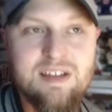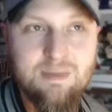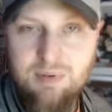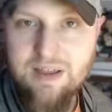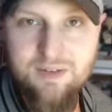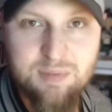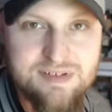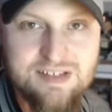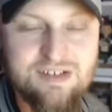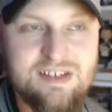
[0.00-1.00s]
He could play other
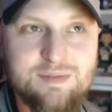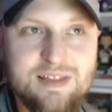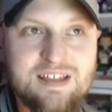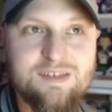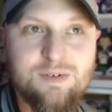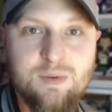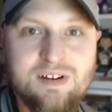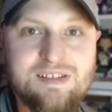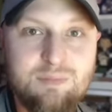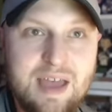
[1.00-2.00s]
positions, but that's sort of where
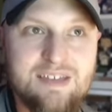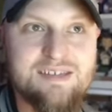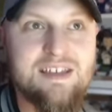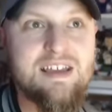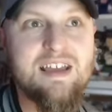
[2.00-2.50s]
he's best.